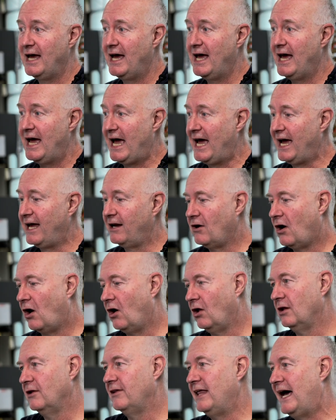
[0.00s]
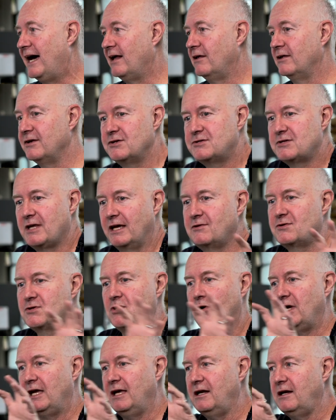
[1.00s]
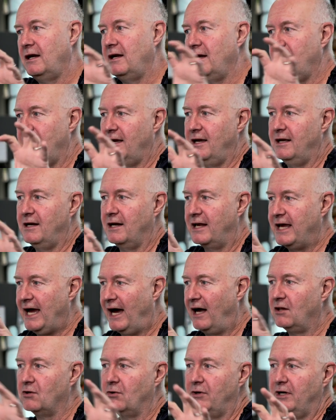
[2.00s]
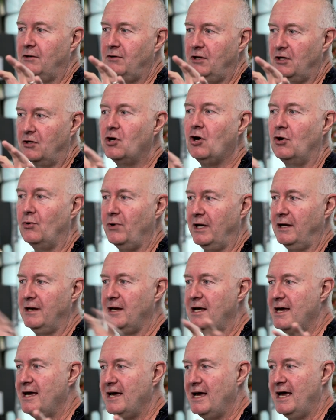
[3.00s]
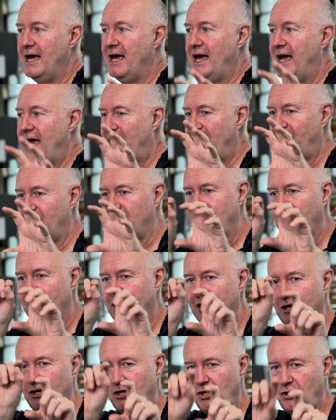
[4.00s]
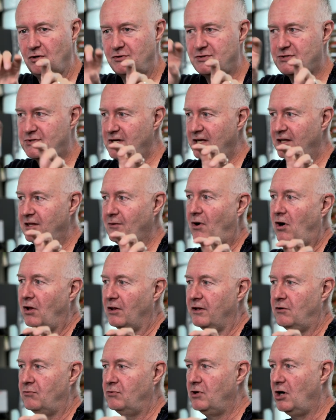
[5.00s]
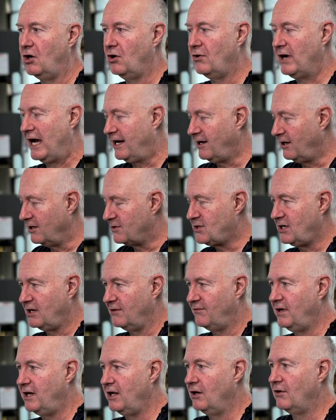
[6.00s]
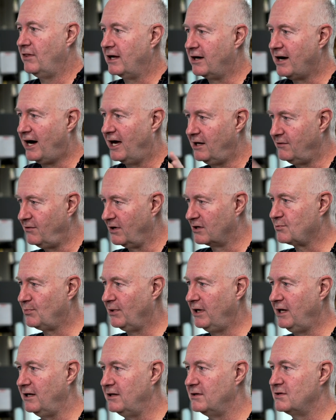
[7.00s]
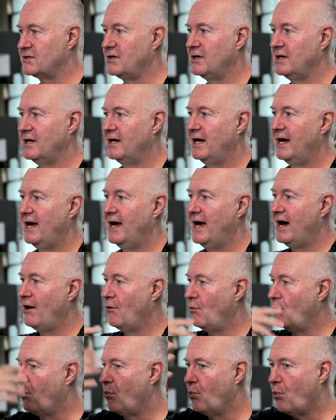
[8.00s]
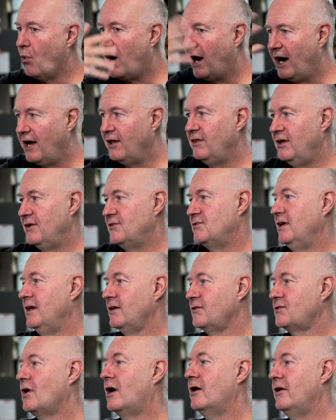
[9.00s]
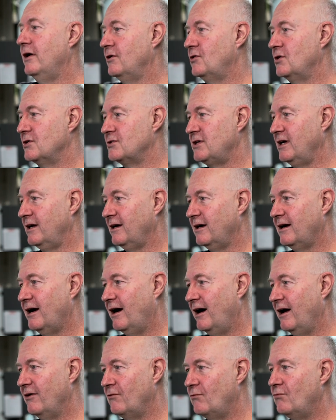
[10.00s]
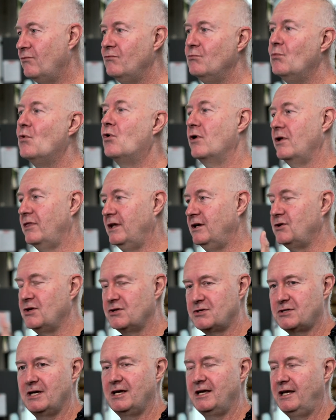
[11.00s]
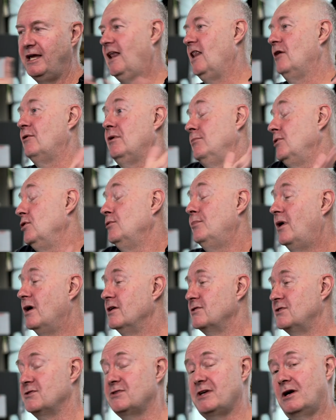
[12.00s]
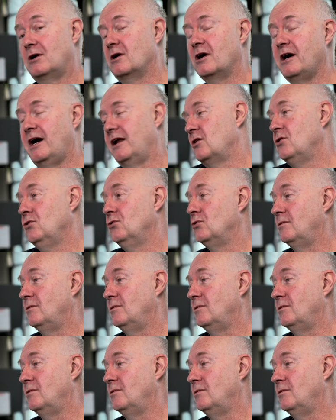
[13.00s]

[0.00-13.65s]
And all of that is like, so in a gallery, we'd go in and you'd see them all in a row, and you'd see a video that kind of explains why these things are interesting. More than just yellow and blue boxes, they're kind of cool.